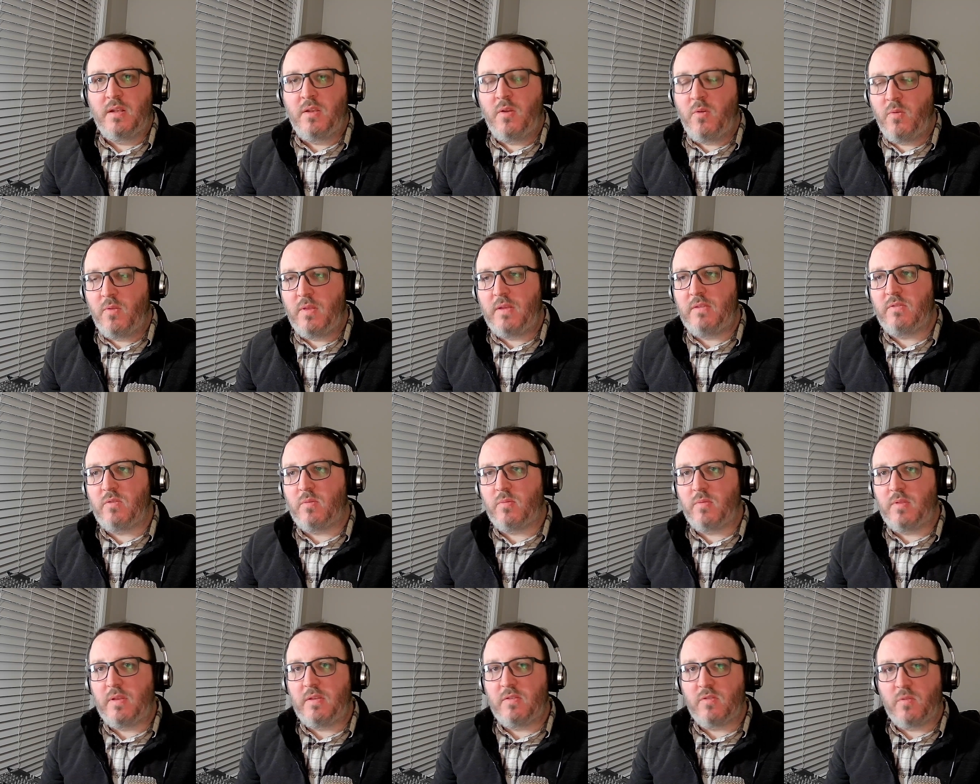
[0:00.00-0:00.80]
No, these
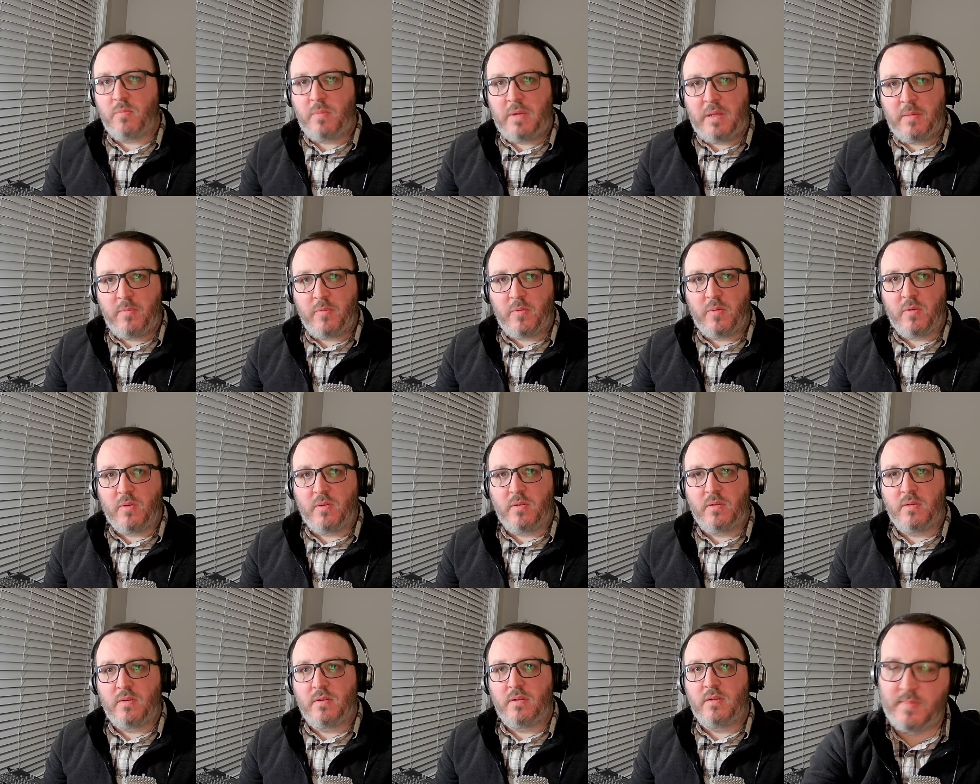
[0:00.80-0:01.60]
are
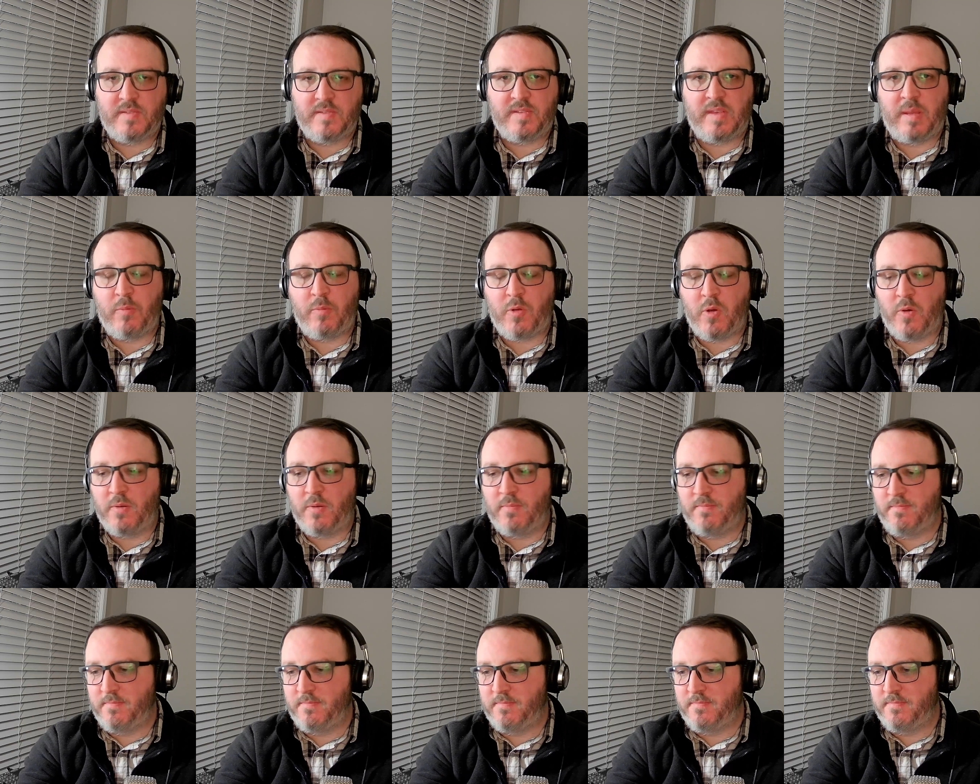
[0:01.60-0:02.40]
people. Let's keep
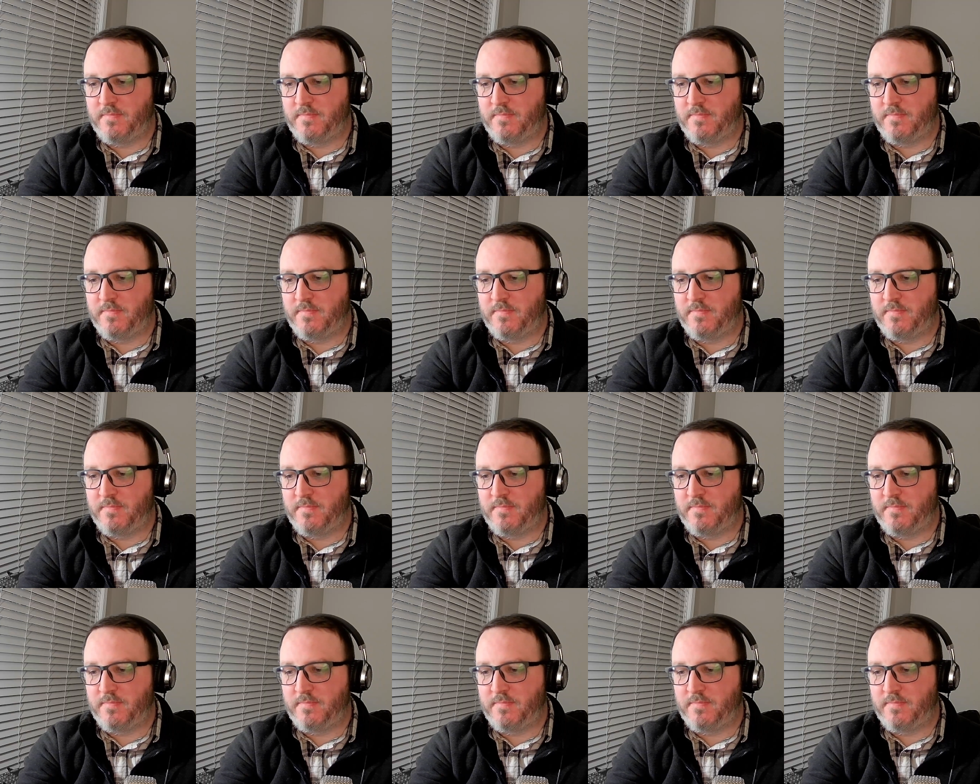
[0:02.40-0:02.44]
going.